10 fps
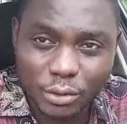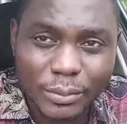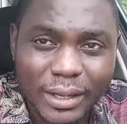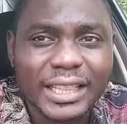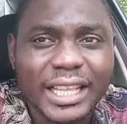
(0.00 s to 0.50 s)

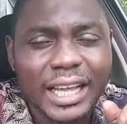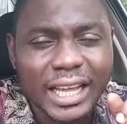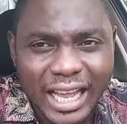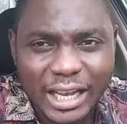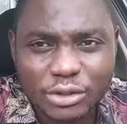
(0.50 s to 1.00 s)
please go back
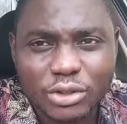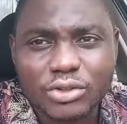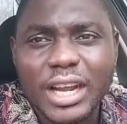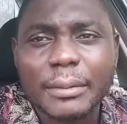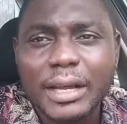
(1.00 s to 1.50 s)
there
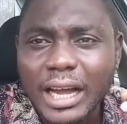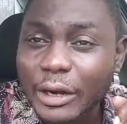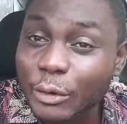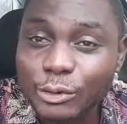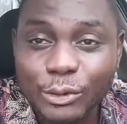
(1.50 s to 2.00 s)
and subscribe
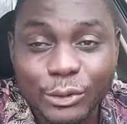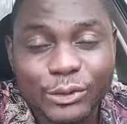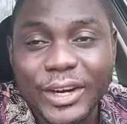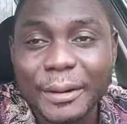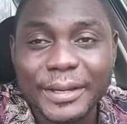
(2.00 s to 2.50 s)
and
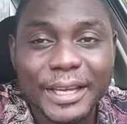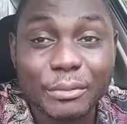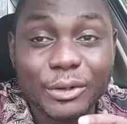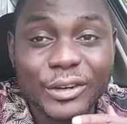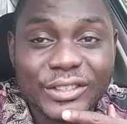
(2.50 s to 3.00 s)
also
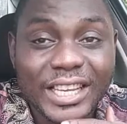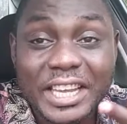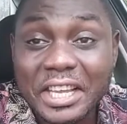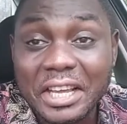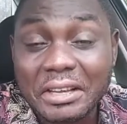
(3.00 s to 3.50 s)
subscribe here
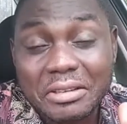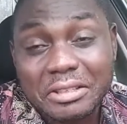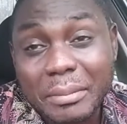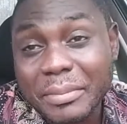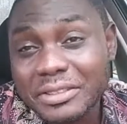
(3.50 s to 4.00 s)
because
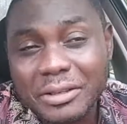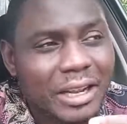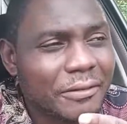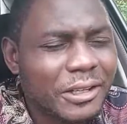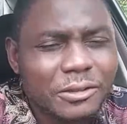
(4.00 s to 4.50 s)
here is my
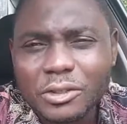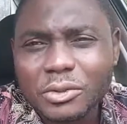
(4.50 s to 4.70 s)
personal life.